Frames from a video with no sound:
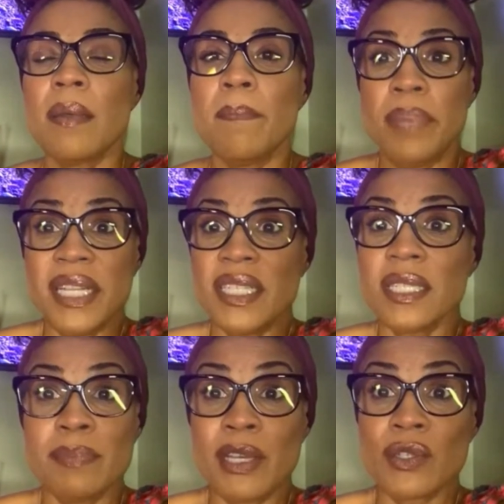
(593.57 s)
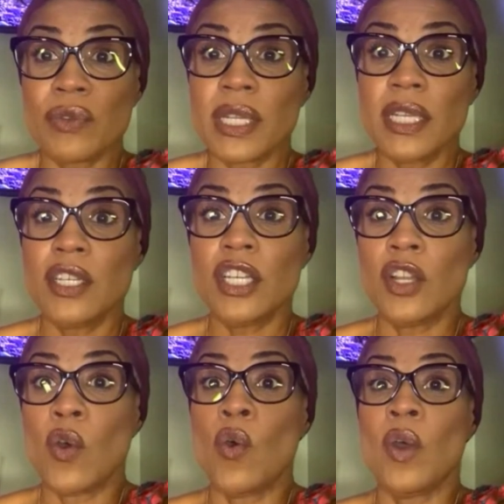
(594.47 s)
but just smells really
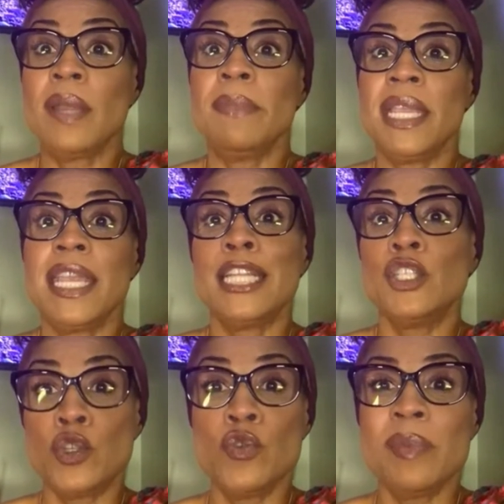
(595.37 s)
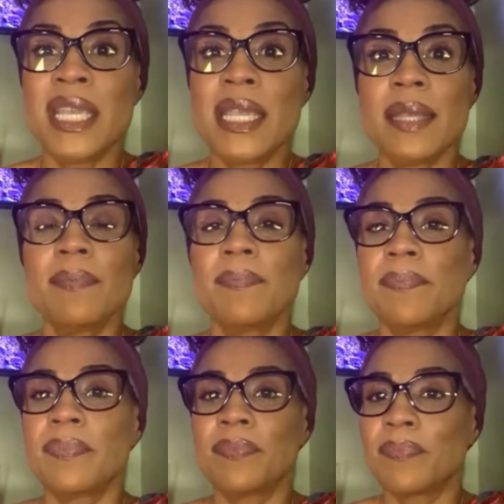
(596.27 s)
good on me and to me,
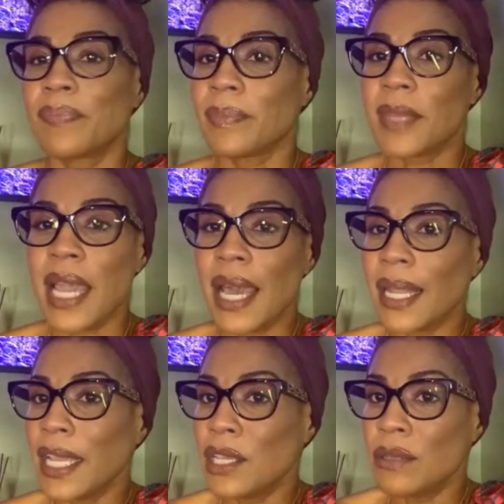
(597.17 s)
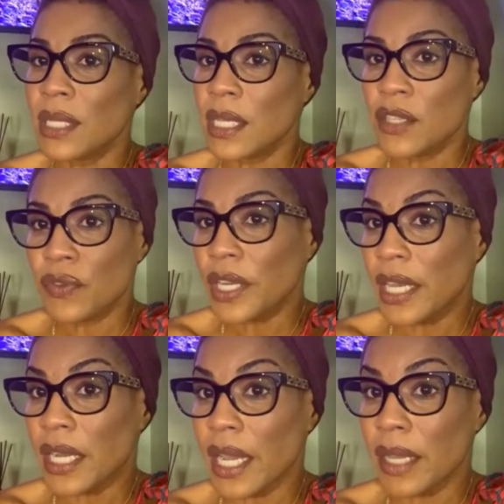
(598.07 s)
I like using these for day
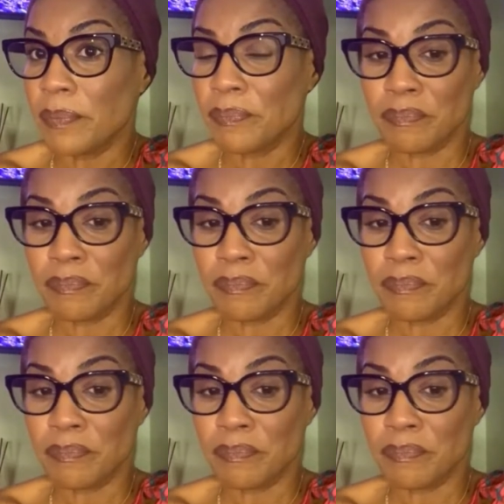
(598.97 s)
to day.